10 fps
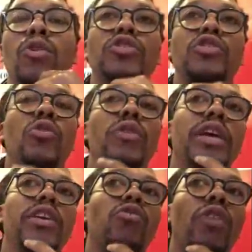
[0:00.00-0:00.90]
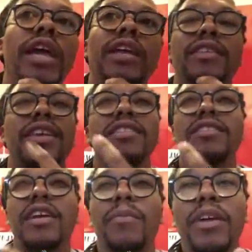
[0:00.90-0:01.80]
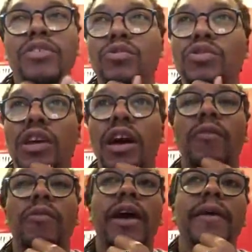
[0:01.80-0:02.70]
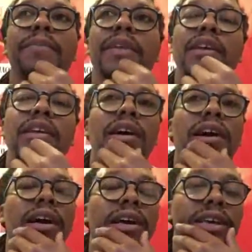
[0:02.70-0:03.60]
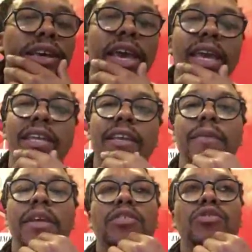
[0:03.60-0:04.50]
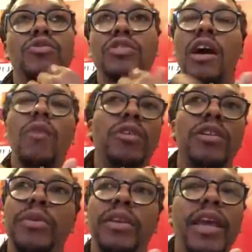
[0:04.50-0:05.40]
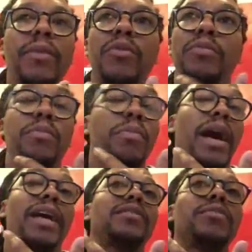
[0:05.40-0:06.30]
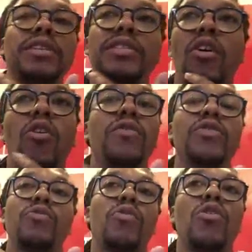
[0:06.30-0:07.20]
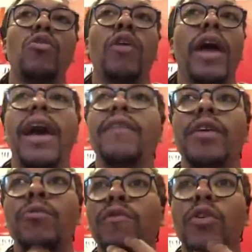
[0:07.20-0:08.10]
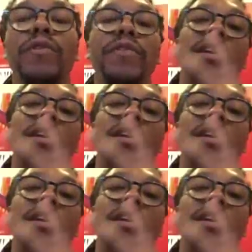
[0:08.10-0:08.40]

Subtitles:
were so ingrained. Think about Toussaint, right? In Haiti. Toussaint wouldn't have been able possibly to overthrow or have that revolt if